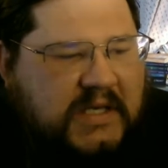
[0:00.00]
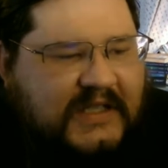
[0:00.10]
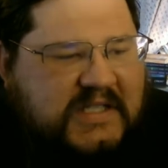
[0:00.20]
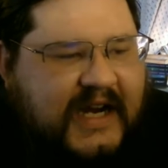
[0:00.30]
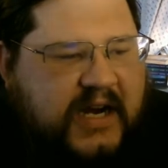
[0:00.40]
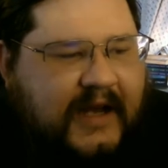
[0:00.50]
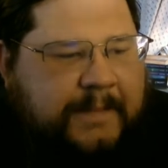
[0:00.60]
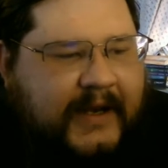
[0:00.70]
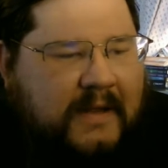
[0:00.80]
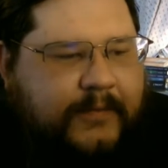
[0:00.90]
It stared up
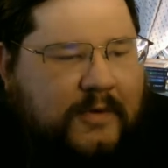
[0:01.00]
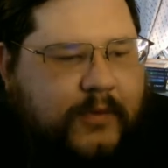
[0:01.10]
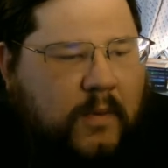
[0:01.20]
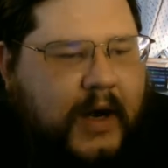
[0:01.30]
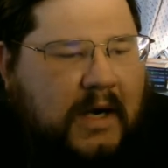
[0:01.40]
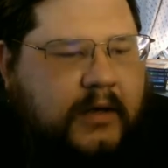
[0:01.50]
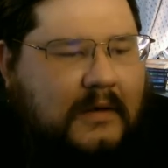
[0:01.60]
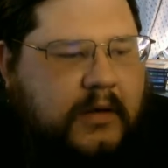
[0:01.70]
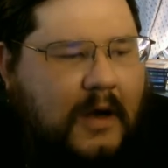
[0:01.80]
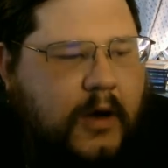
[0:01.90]
at him through the water.
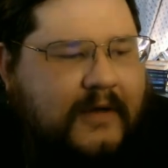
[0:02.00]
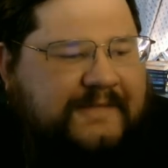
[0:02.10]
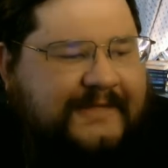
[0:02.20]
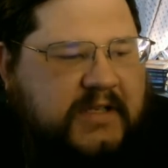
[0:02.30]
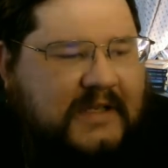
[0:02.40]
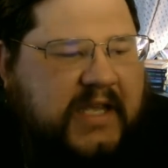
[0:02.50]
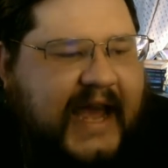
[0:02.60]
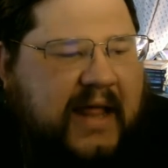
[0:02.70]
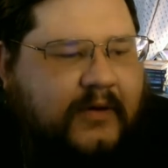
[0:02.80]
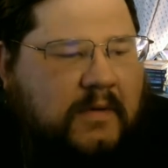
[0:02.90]
Odin filled the
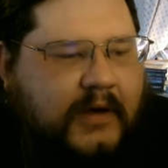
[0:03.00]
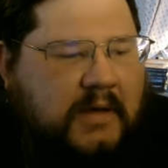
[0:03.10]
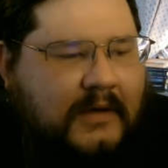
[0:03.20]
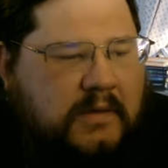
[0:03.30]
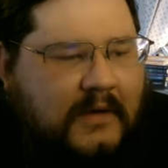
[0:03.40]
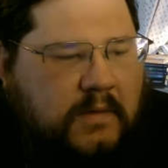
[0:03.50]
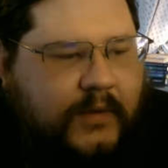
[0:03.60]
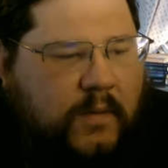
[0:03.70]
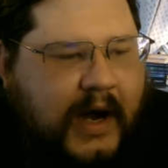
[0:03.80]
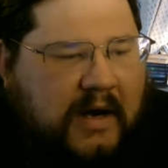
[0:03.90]
Gallarhorn
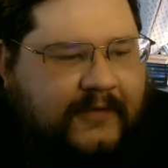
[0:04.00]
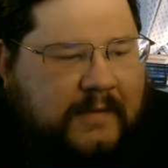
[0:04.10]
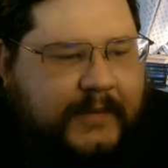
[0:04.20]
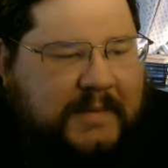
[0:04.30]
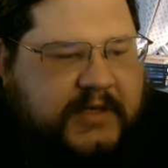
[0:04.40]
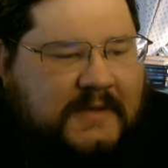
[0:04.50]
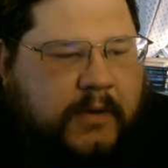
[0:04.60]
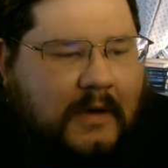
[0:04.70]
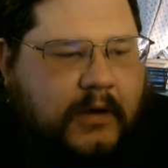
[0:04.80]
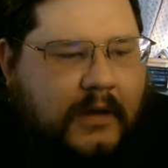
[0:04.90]
with water from Mimir's
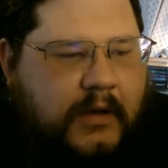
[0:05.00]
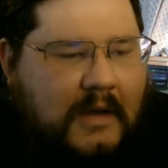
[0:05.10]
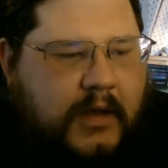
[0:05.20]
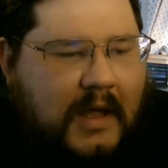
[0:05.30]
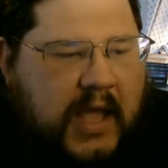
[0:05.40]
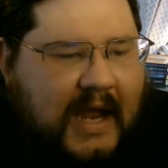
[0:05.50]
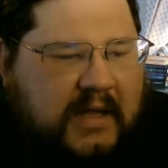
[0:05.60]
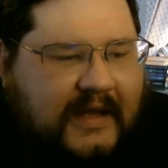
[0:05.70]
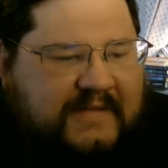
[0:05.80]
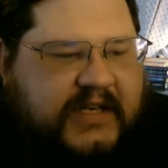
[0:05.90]
pool, and he
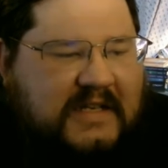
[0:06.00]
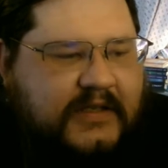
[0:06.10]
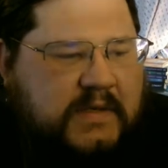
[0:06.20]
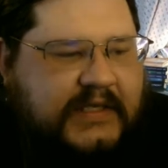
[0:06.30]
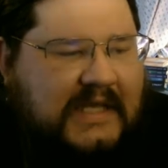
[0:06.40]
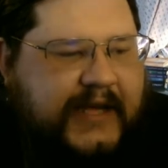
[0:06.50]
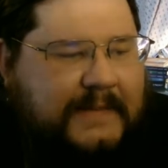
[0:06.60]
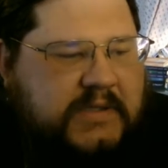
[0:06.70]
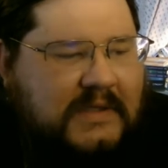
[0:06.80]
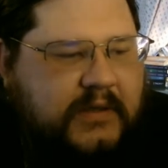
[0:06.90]
lifted it to his
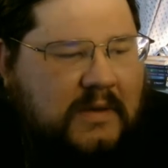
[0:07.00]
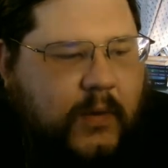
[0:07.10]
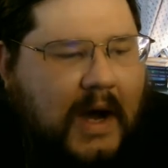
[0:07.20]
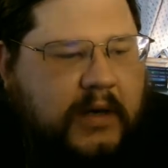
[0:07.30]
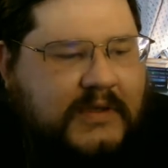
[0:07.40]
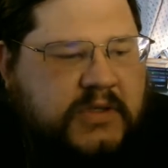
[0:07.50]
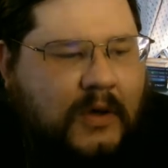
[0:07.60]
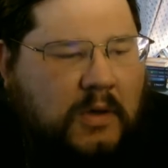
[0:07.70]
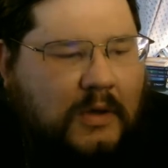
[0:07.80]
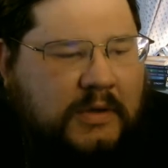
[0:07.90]
lips. The water was
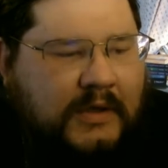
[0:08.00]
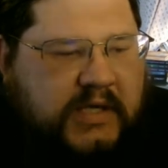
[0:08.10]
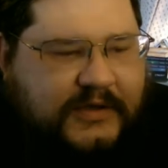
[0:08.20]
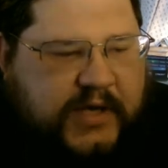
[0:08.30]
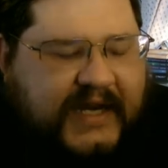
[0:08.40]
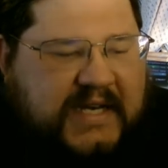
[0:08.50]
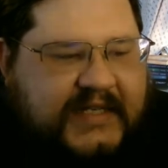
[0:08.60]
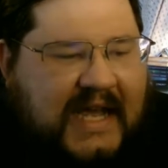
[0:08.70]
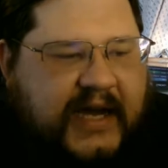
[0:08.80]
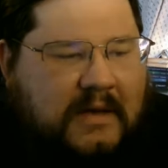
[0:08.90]
cold. He drained it
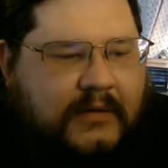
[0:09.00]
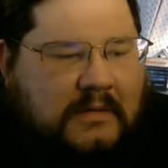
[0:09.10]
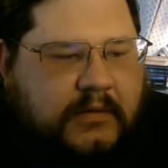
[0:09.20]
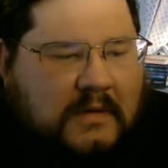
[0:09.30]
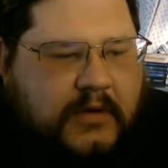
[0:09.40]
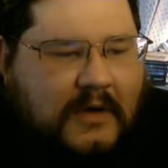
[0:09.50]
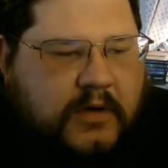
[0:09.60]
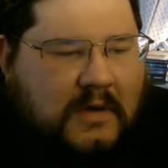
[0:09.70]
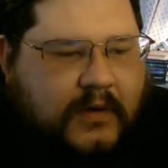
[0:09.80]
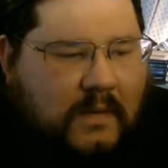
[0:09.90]
down.
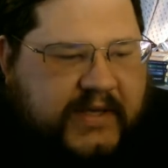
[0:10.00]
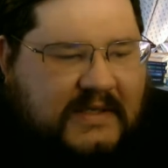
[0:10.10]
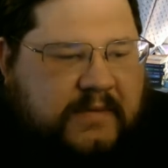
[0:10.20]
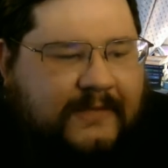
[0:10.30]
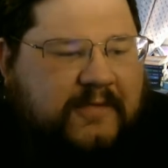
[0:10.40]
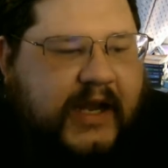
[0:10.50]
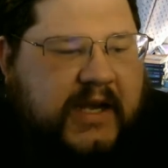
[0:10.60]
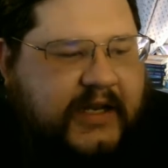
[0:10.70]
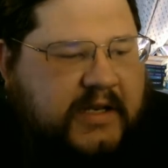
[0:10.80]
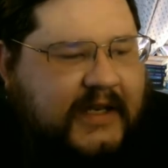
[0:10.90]
Wisdom
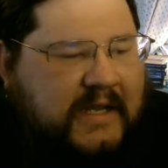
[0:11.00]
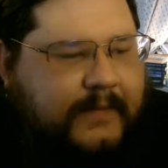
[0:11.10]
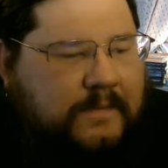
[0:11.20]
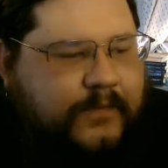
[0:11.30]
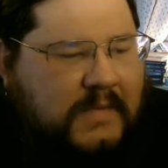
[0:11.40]
flooded into him.